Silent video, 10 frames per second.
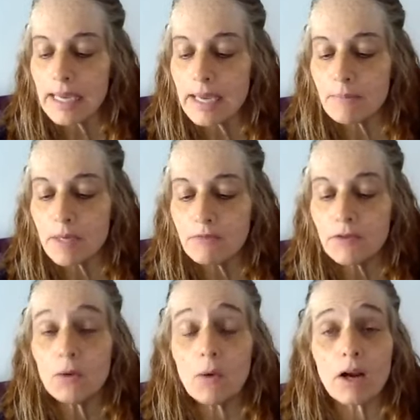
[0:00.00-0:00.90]
Um,
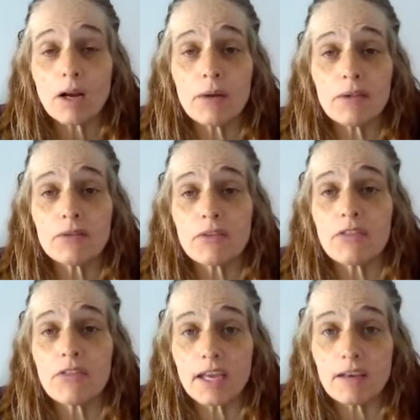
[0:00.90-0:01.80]
if you are going through
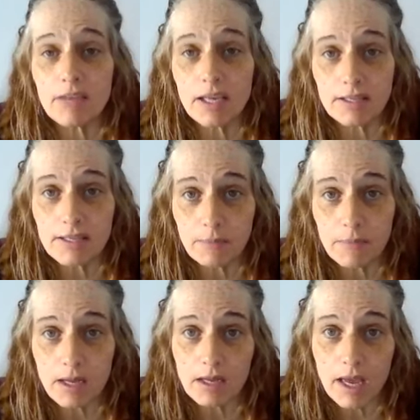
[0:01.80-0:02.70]
the thick of it in
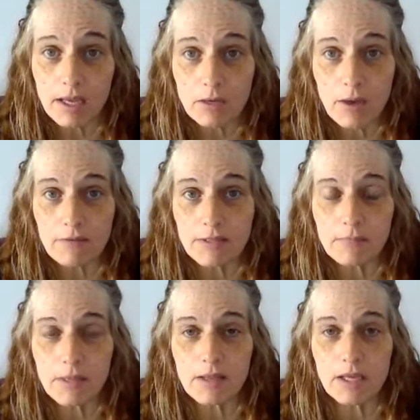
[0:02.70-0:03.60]
something and you have
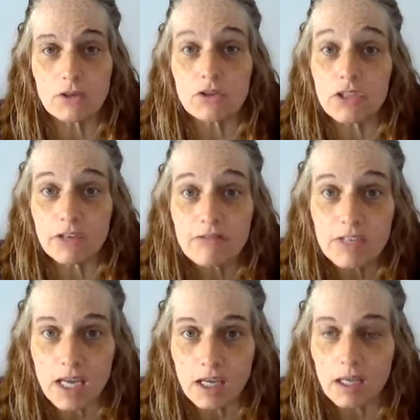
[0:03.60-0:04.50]
something that you're
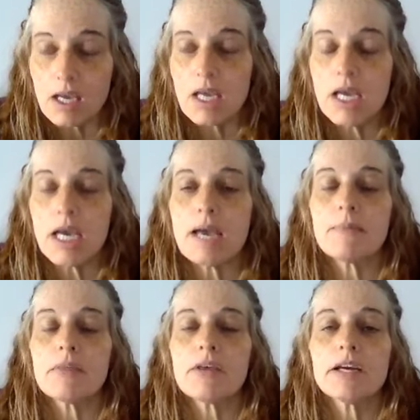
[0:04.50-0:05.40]
shifting
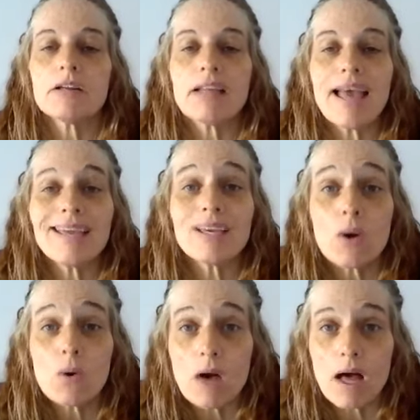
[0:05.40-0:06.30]
and um, that you're letting
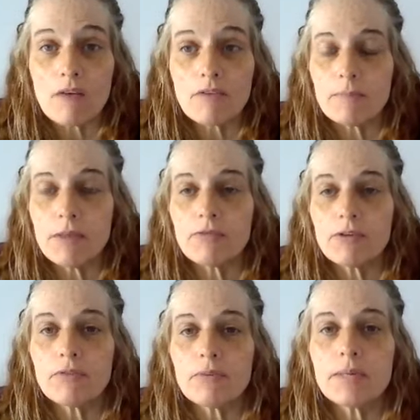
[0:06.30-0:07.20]
go of, be
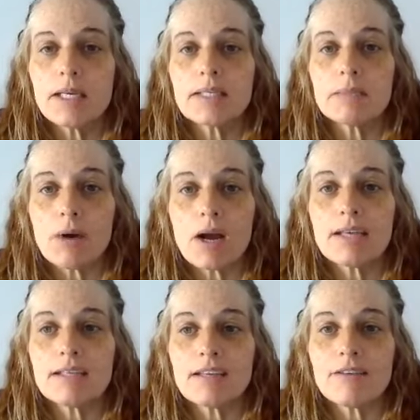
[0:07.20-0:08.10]
free from being
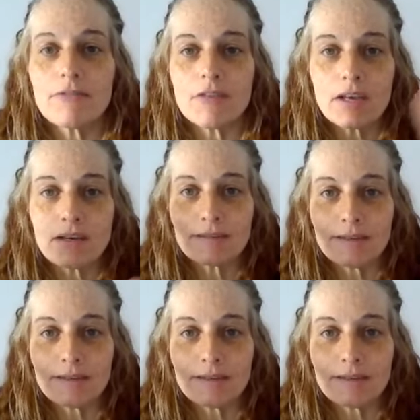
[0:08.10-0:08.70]
surprised if the